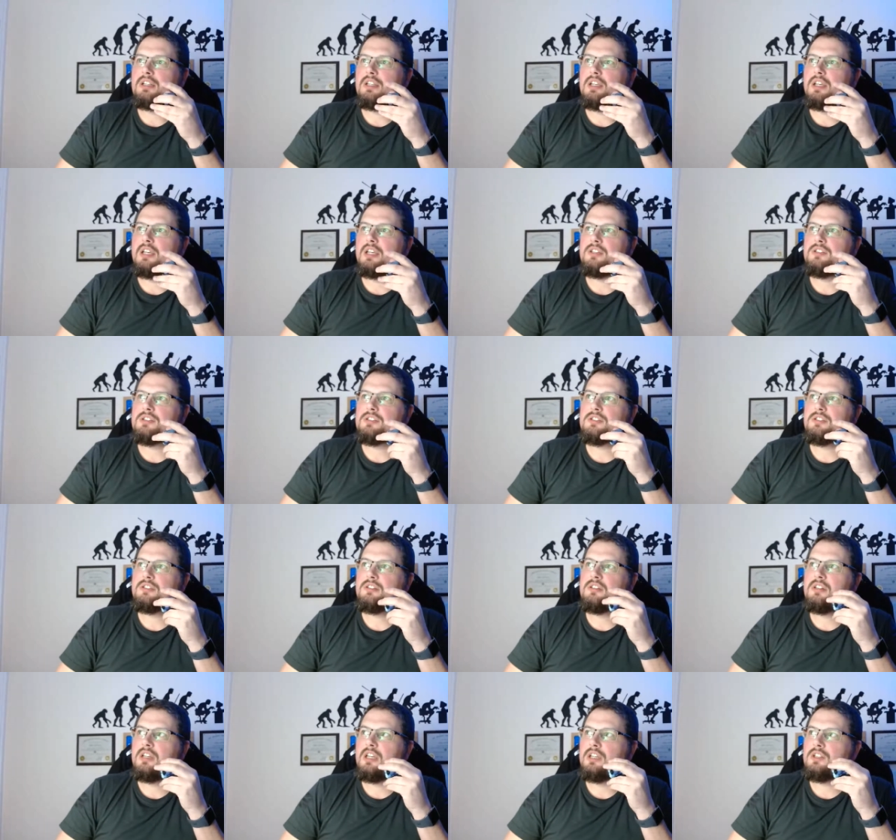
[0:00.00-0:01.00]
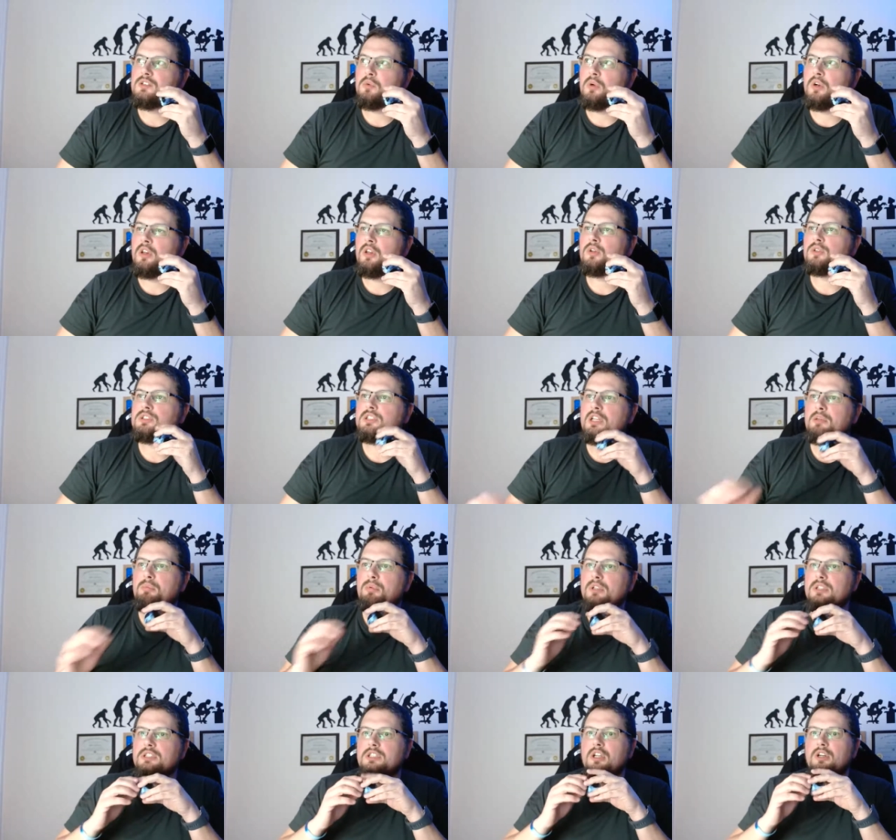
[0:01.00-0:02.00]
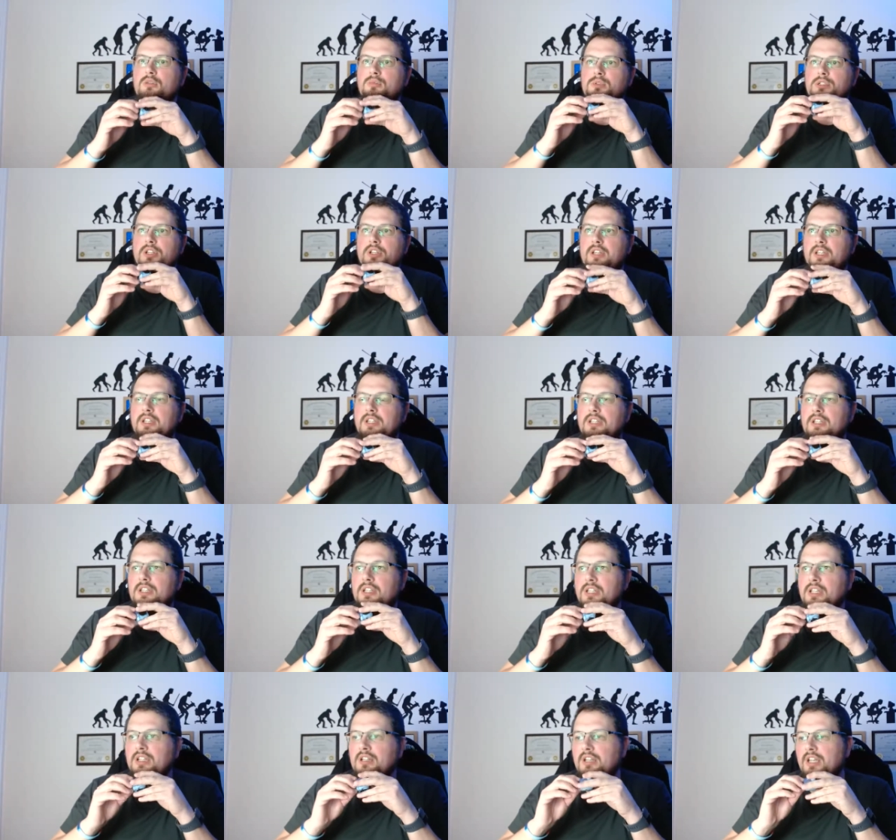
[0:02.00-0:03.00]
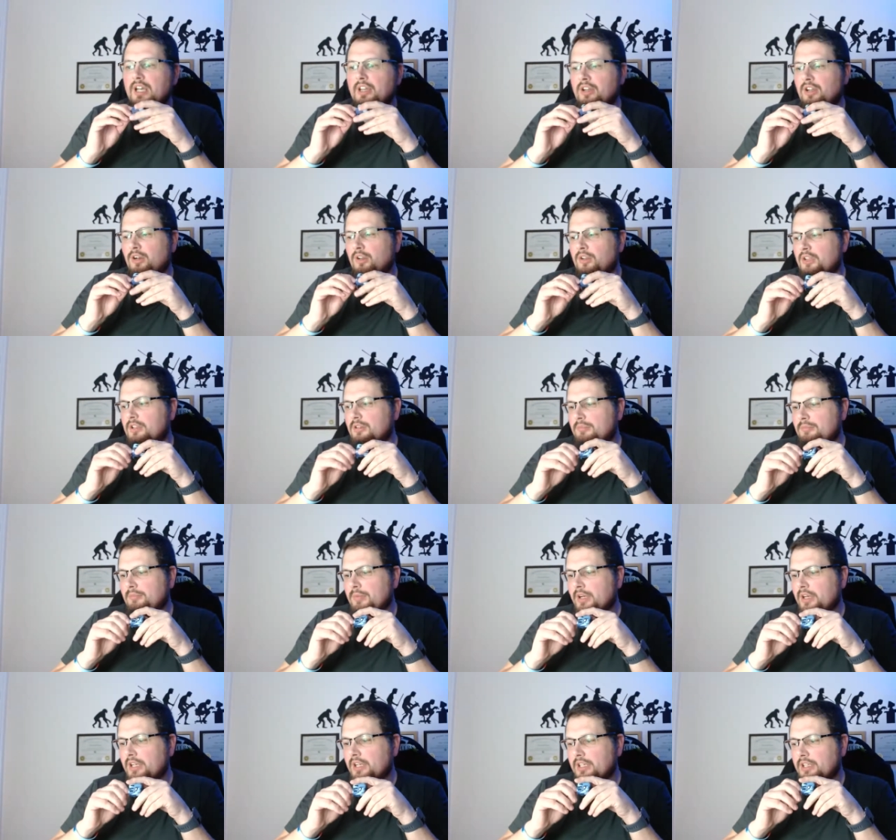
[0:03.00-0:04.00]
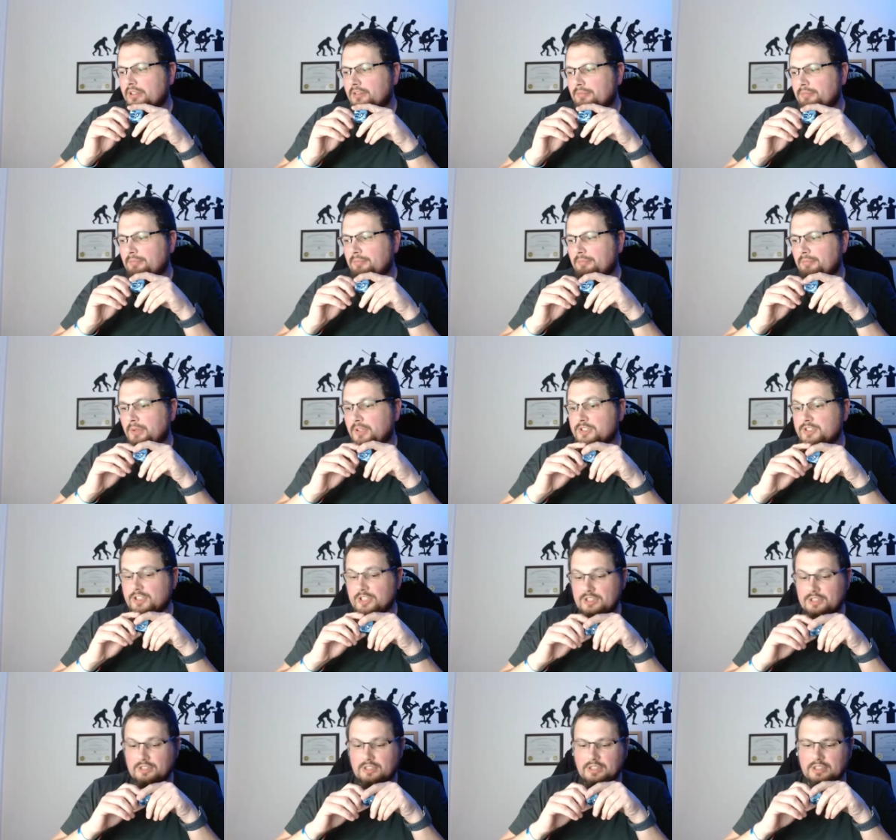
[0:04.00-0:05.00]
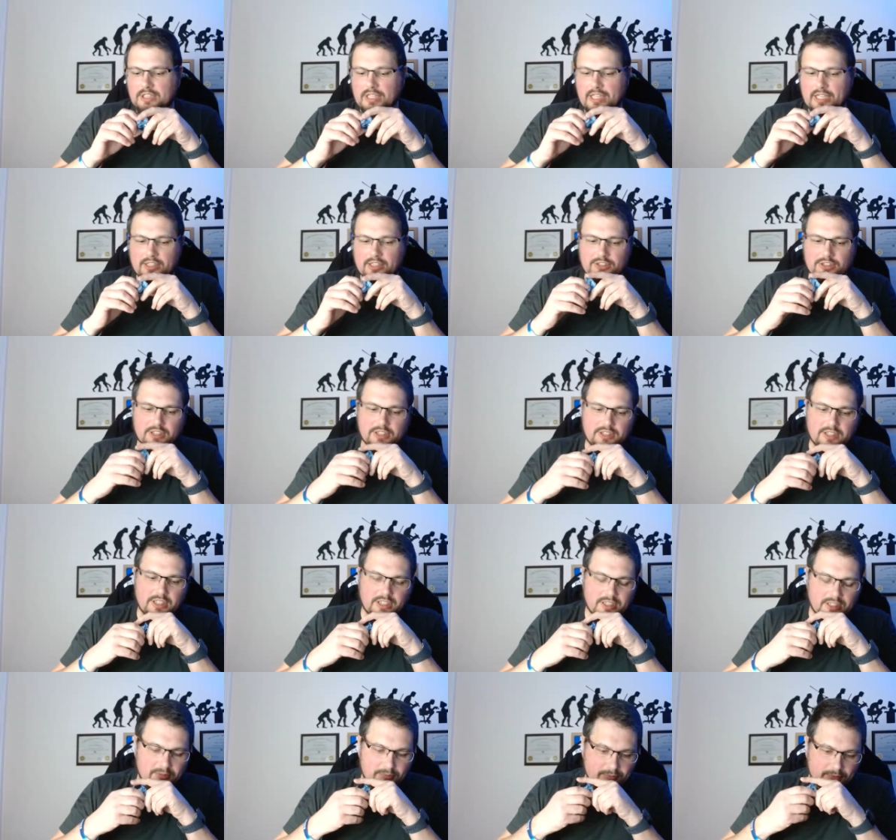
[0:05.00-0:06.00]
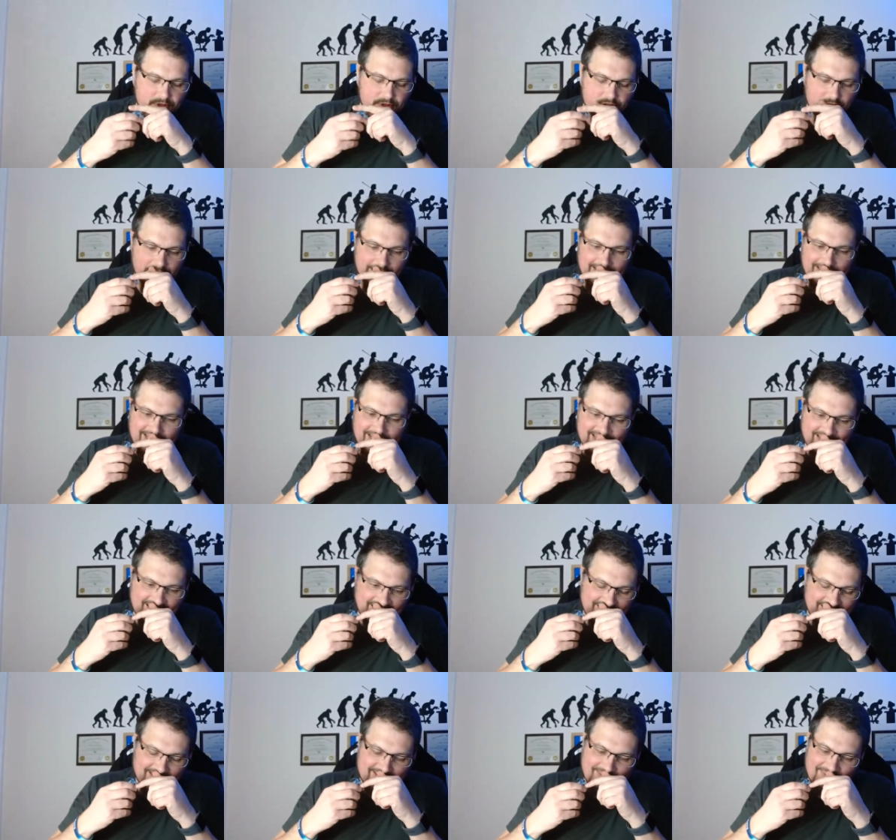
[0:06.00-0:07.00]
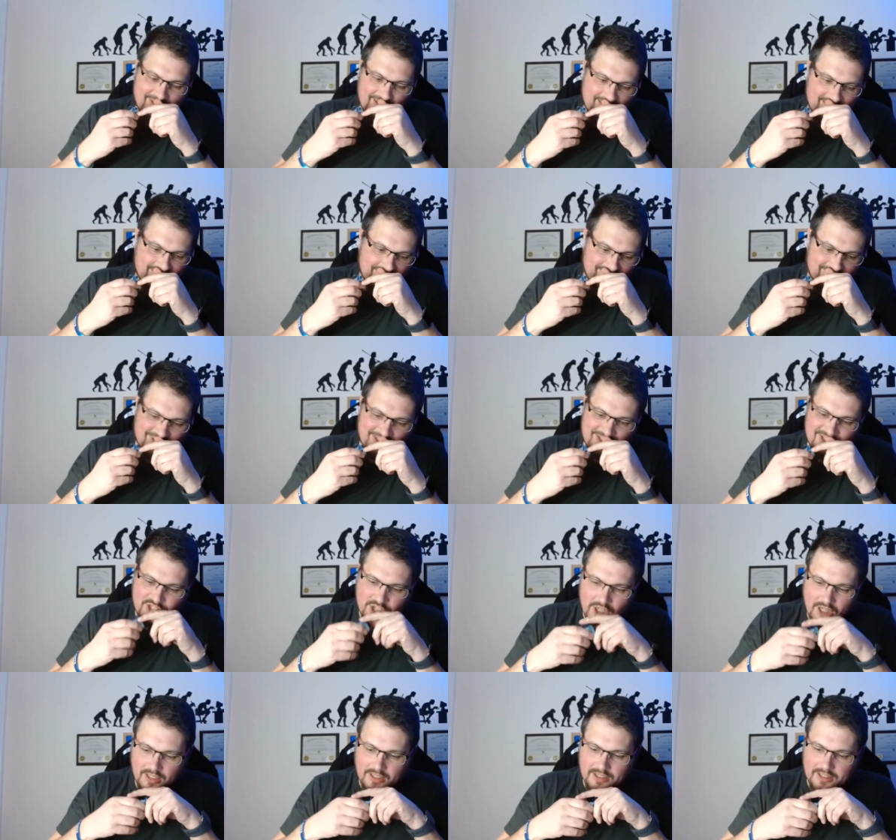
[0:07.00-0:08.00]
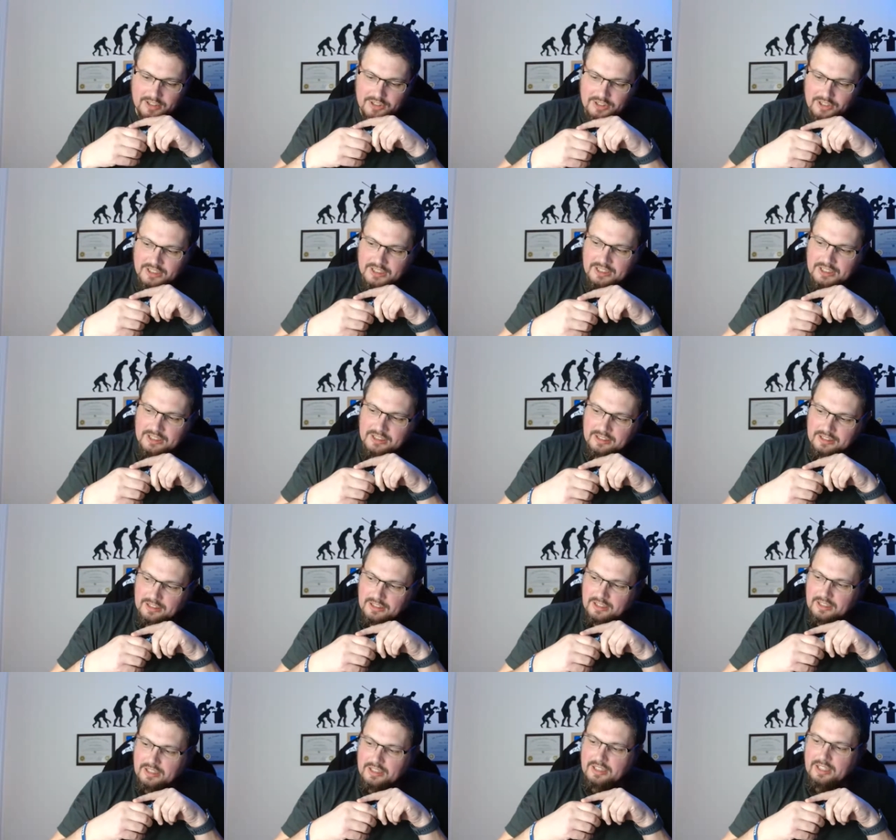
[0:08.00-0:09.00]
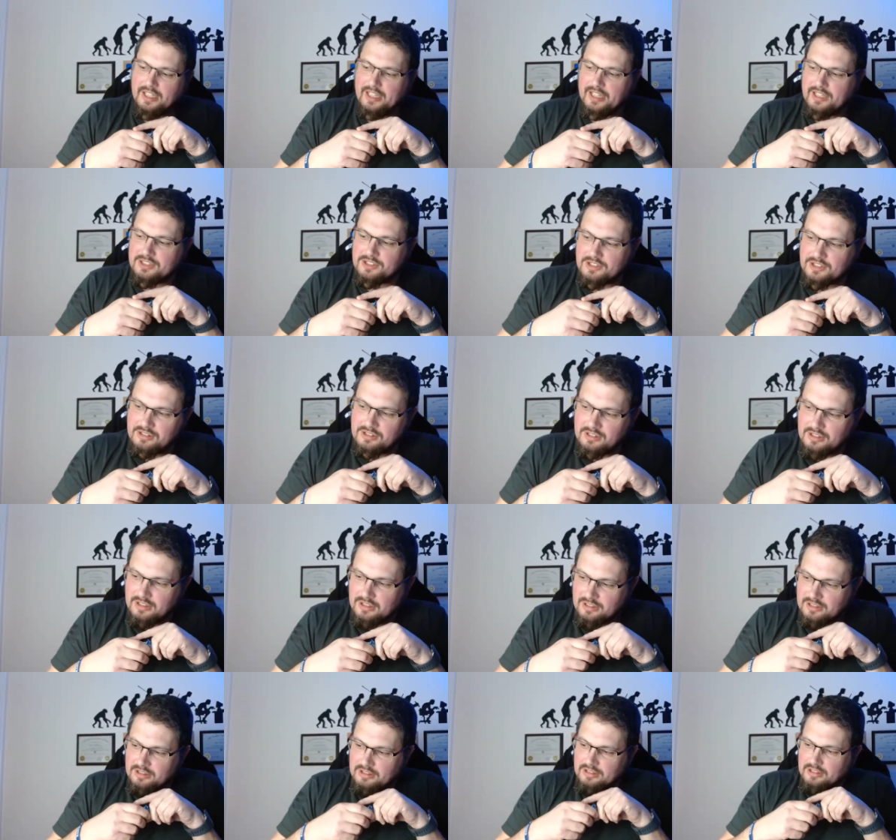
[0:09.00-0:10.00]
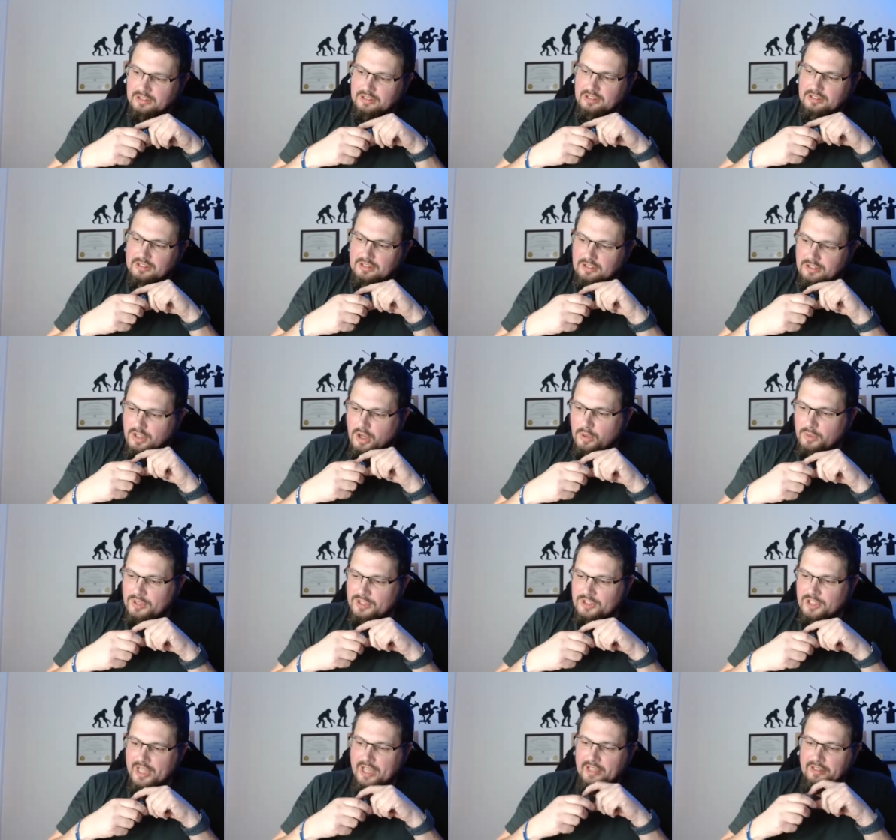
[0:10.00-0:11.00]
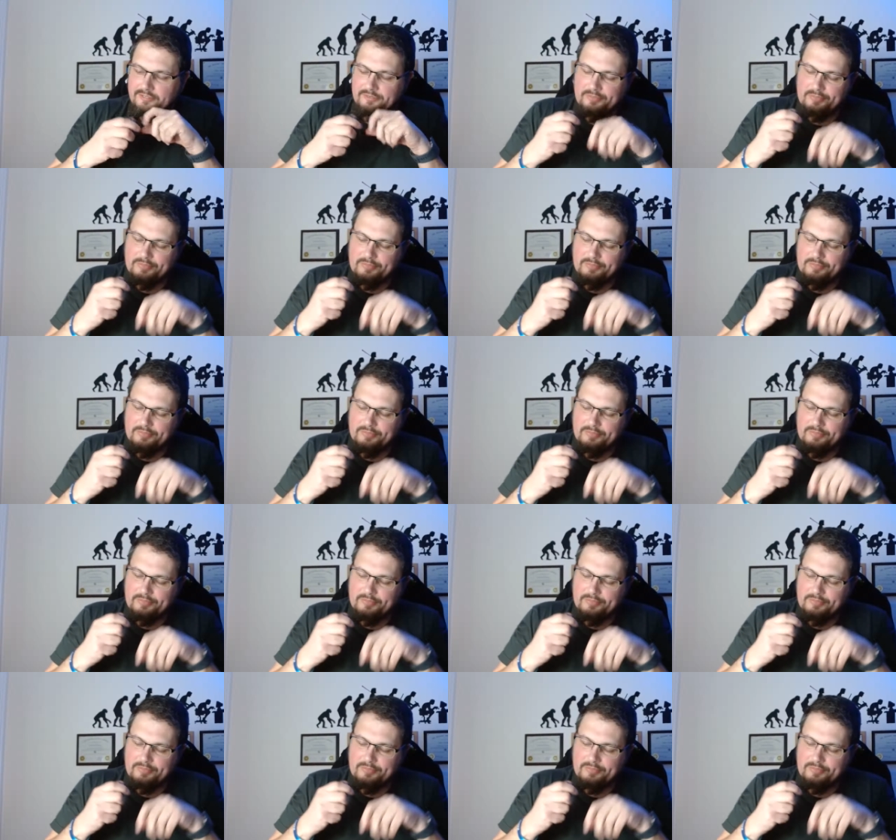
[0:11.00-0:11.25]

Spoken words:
It's one of those slippery slopes, I think. And I know that my sister actually, she with Charlie, she has noticed that,